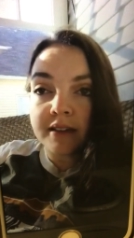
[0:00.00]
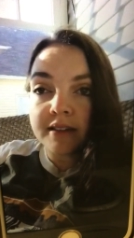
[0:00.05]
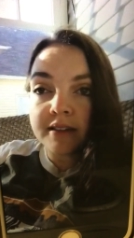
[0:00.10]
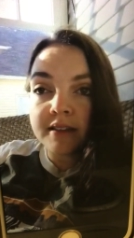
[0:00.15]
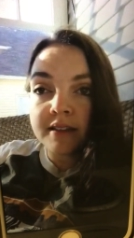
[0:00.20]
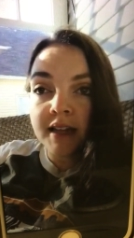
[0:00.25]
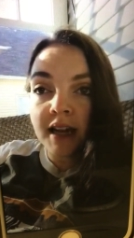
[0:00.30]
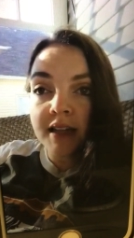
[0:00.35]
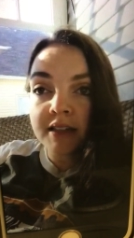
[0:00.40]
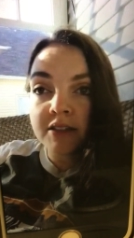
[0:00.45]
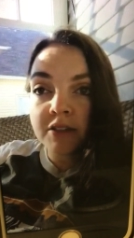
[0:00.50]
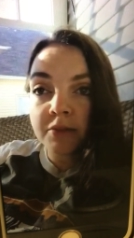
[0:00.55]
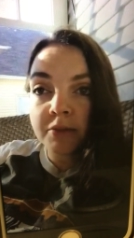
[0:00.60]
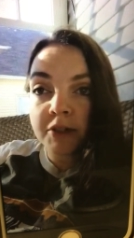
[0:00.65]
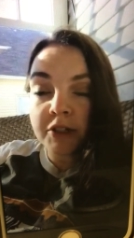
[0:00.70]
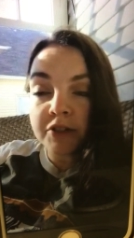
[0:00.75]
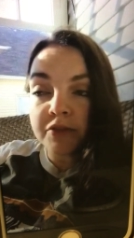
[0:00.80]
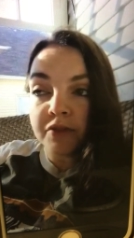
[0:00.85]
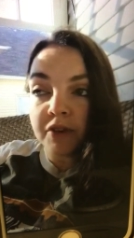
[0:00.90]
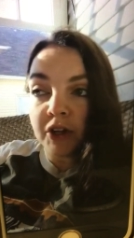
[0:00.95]
not so
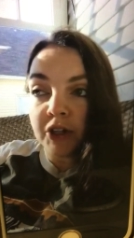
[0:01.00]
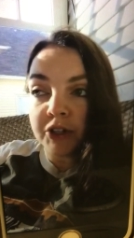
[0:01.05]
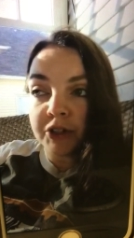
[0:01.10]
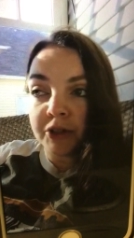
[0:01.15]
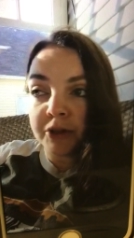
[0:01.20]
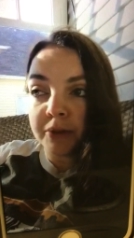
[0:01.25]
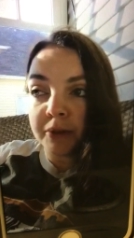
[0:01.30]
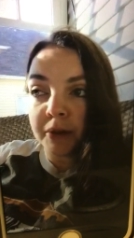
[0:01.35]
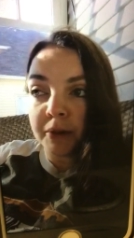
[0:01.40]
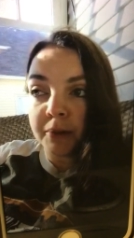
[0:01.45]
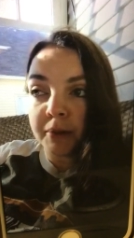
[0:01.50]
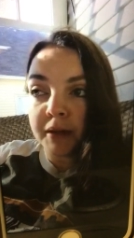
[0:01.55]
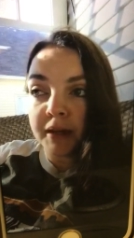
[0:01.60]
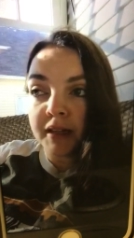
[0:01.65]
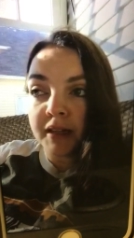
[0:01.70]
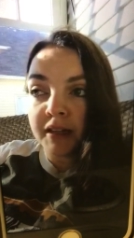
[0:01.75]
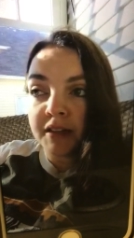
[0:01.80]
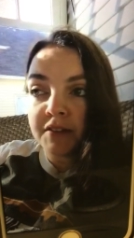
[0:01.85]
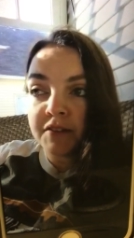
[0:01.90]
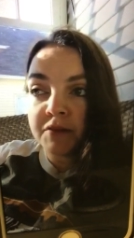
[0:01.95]
much vulnerable, but
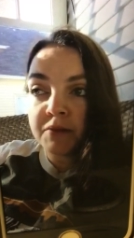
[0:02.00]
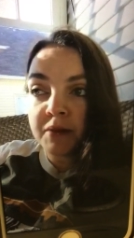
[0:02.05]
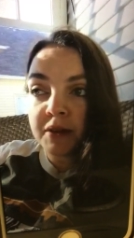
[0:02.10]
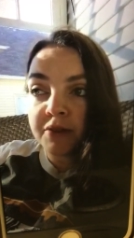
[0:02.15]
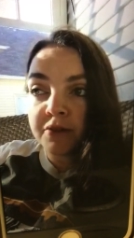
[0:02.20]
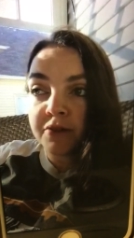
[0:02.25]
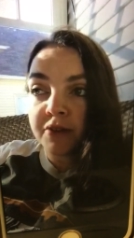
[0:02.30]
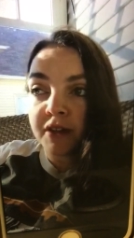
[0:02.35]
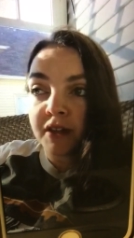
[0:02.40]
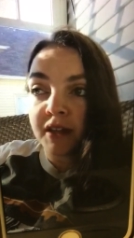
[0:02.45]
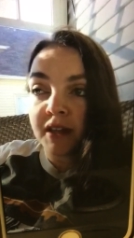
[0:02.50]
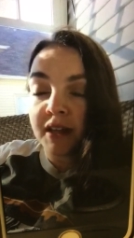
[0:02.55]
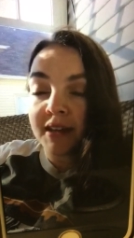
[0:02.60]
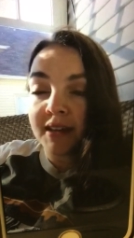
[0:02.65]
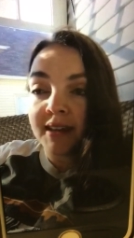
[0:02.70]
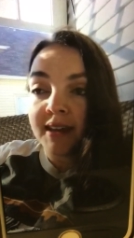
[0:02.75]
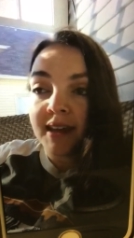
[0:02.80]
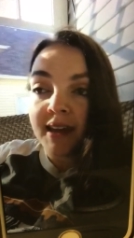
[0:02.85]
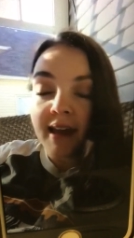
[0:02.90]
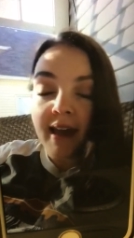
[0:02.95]
it leaves me feeling
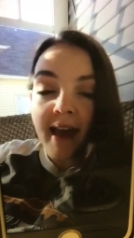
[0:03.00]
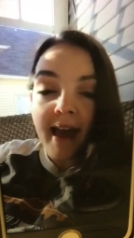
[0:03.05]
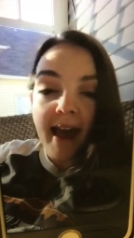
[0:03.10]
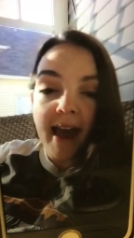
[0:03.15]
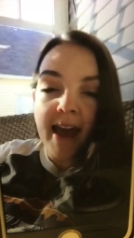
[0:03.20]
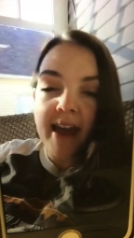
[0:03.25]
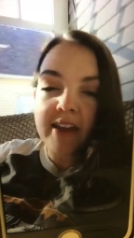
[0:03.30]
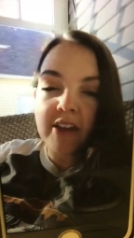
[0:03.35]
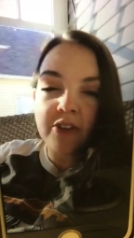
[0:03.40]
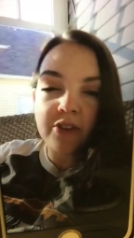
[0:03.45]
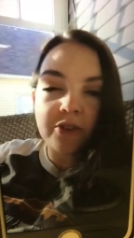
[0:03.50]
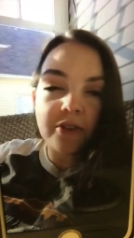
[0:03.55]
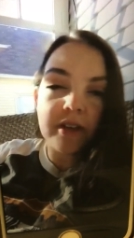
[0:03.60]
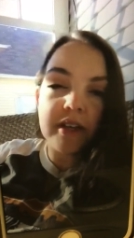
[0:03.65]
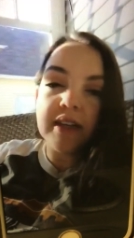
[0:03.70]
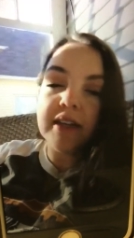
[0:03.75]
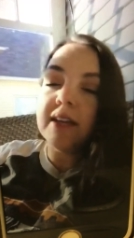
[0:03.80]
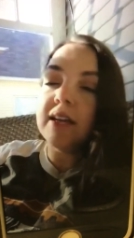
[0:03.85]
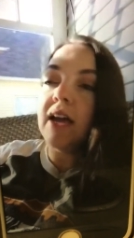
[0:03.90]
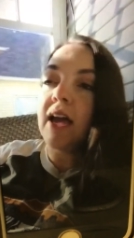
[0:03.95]

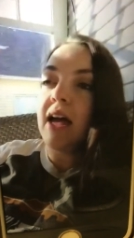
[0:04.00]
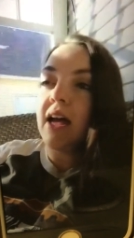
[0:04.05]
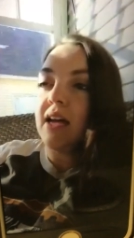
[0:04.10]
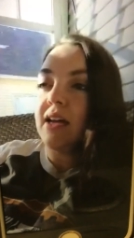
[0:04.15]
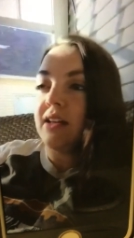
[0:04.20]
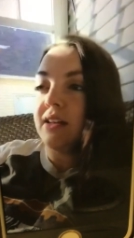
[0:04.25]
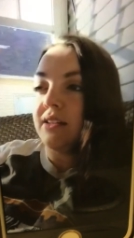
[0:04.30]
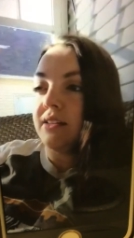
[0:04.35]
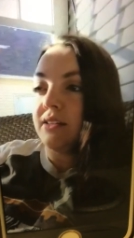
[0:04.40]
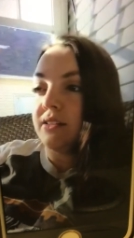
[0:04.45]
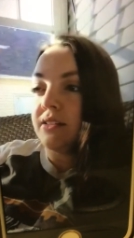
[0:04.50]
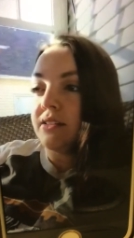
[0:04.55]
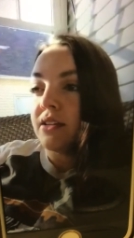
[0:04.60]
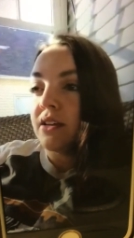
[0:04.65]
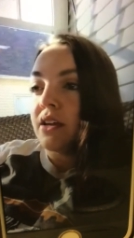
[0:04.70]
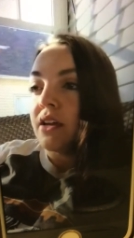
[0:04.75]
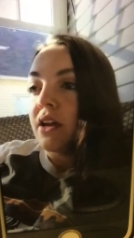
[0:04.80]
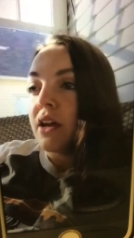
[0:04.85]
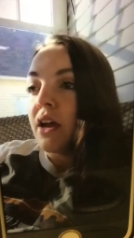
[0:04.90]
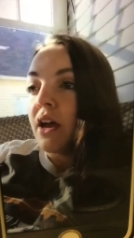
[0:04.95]
angry and
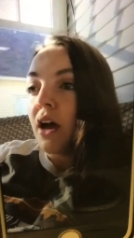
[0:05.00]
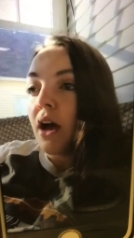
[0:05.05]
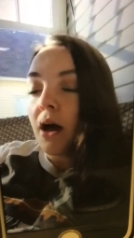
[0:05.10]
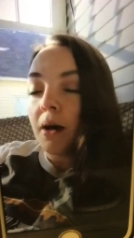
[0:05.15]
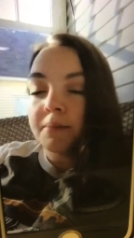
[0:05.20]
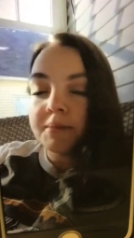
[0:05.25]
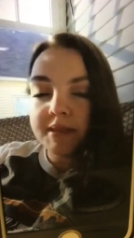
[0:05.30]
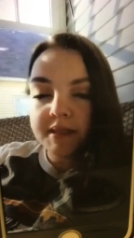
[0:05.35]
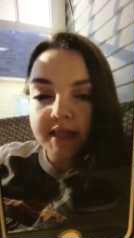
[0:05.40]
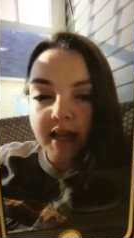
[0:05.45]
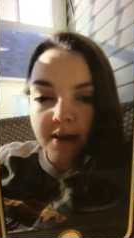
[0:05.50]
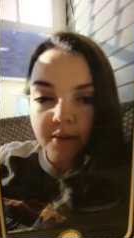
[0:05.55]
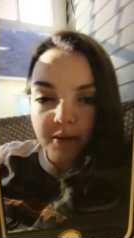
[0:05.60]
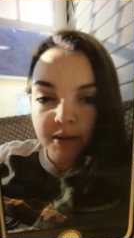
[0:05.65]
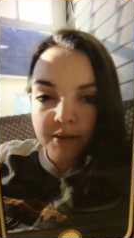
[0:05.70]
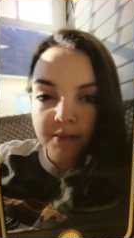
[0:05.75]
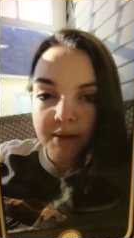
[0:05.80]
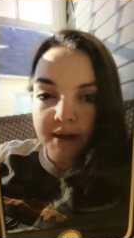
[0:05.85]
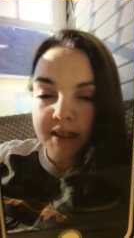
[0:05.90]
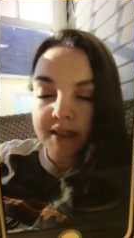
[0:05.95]
upset
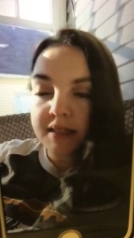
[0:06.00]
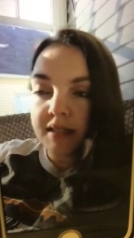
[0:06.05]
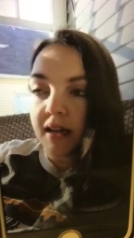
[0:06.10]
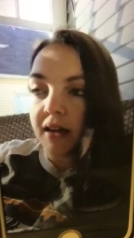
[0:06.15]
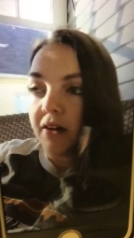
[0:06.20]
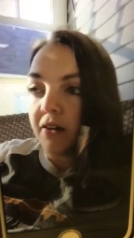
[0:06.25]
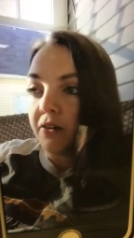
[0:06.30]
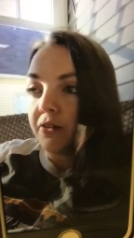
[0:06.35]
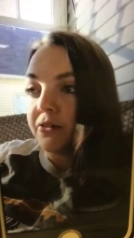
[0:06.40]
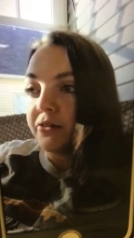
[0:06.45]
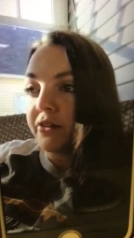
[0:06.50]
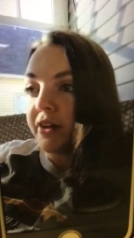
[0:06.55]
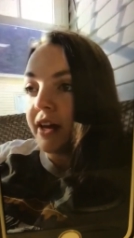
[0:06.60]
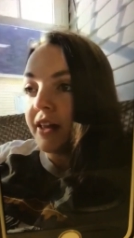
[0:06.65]
with myself.